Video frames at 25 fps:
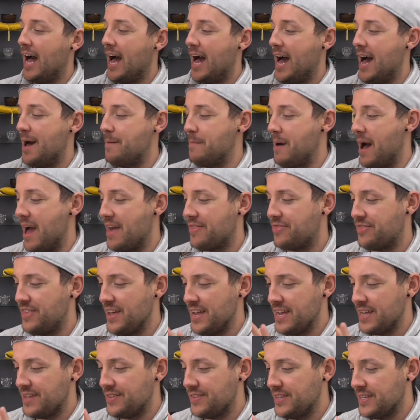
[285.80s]
I
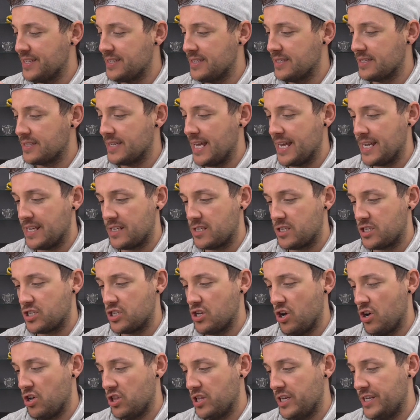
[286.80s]
think this is like
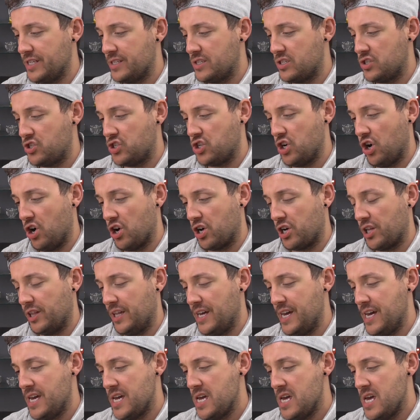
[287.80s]
solid
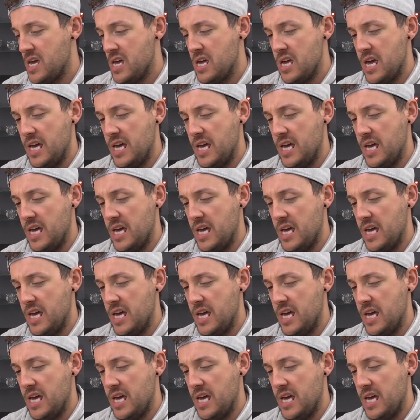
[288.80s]
chocolate.